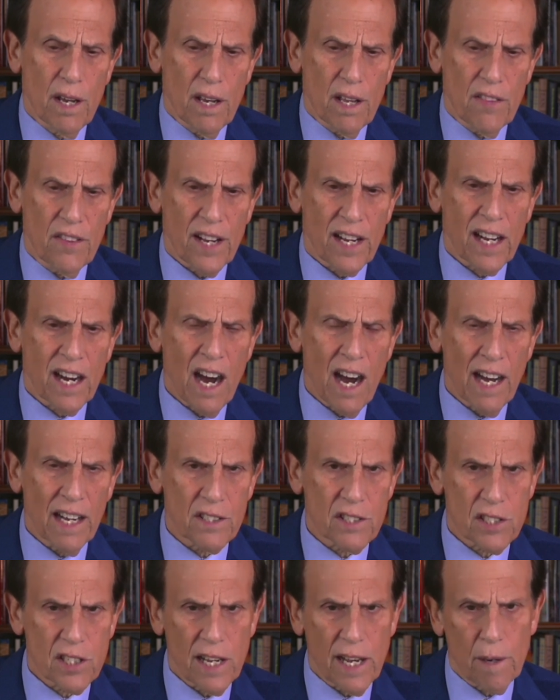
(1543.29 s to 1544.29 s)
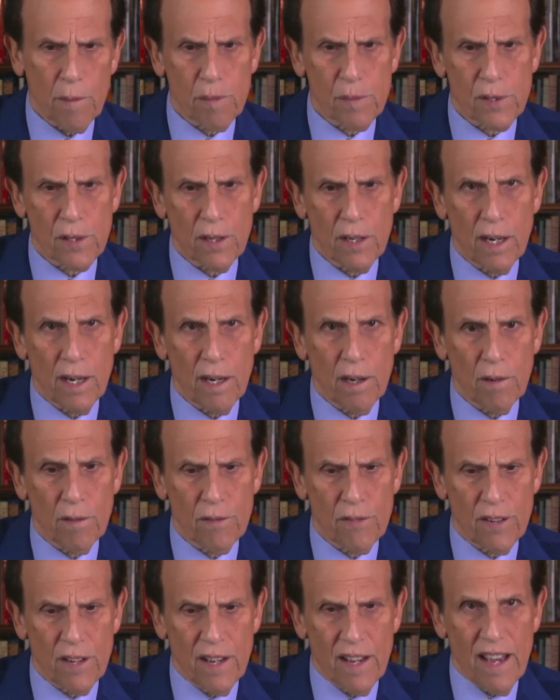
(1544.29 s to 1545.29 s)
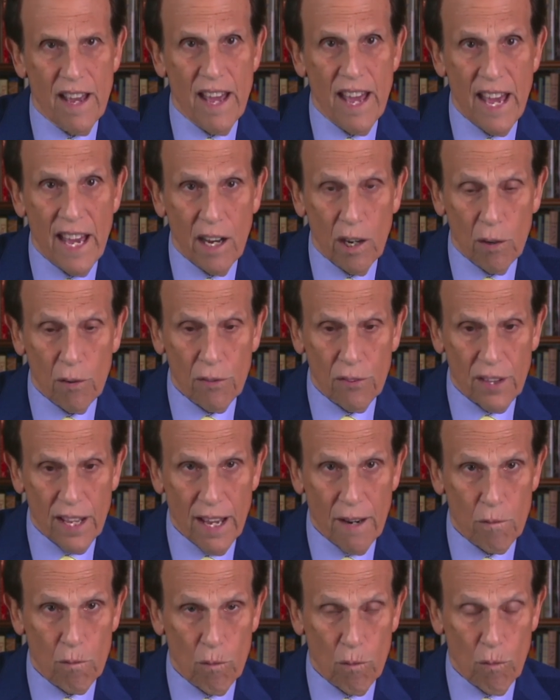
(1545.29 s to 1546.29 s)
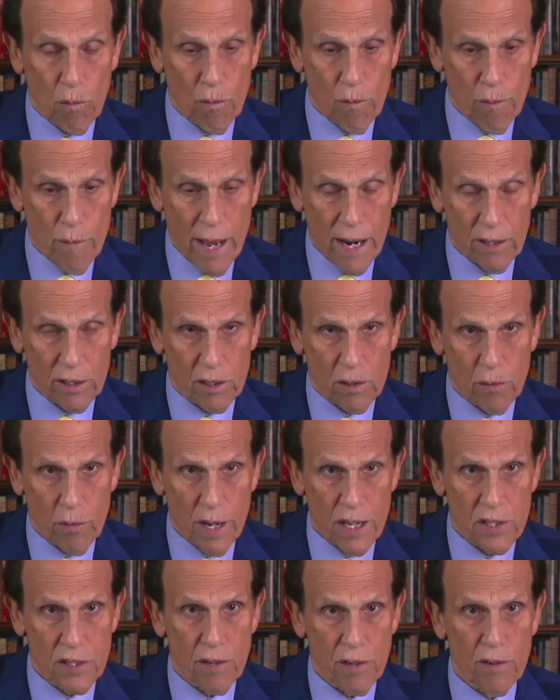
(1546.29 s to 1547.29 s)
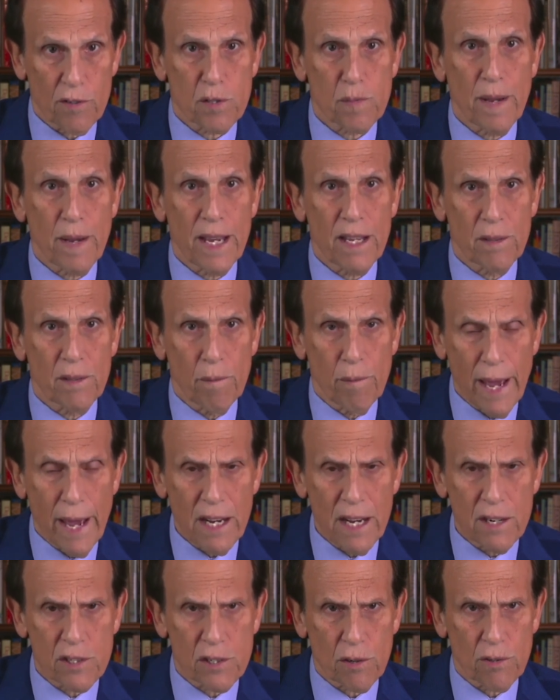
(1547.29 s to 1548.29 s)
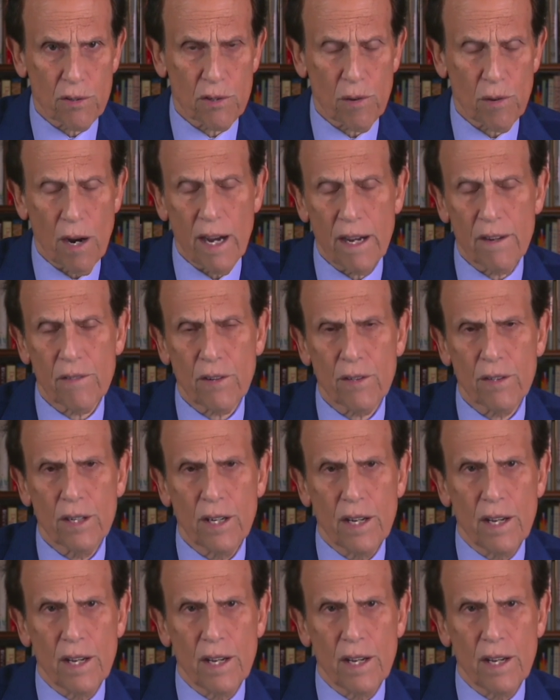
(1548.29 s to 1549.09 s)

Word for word: the concept of health and medical research being the major driver